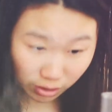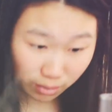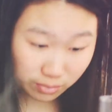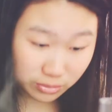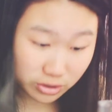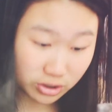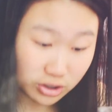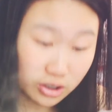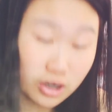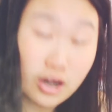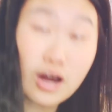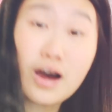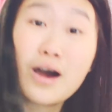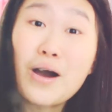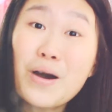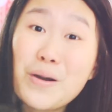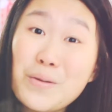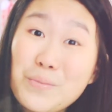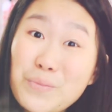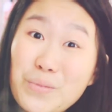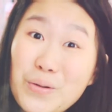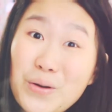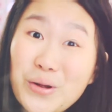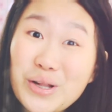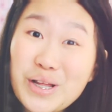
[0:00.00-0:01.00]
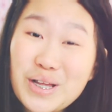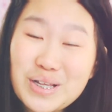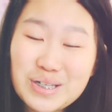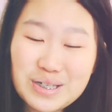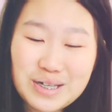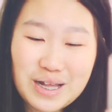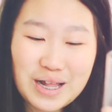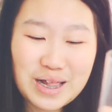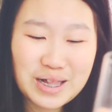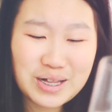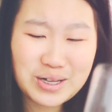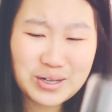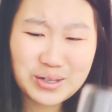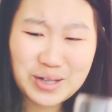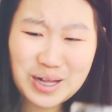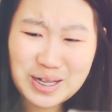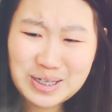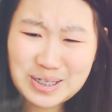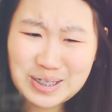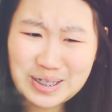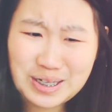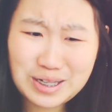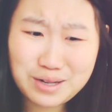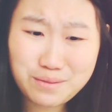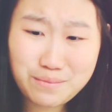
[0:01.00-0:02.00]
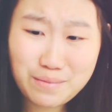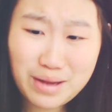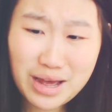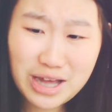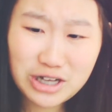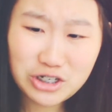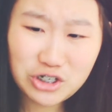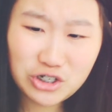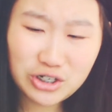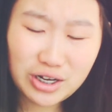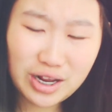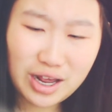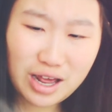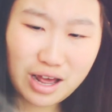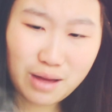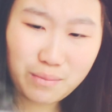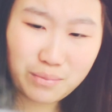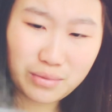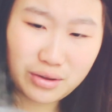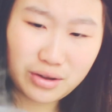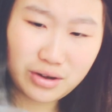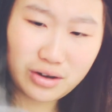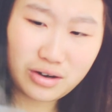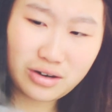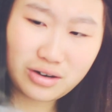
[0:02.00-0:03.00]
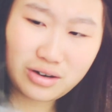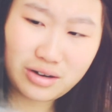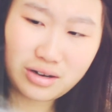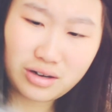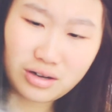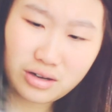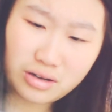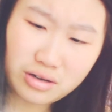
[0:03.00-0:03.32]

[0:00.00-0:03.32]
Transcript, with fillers: I'm just gonna pour this in and let's see the magic happen.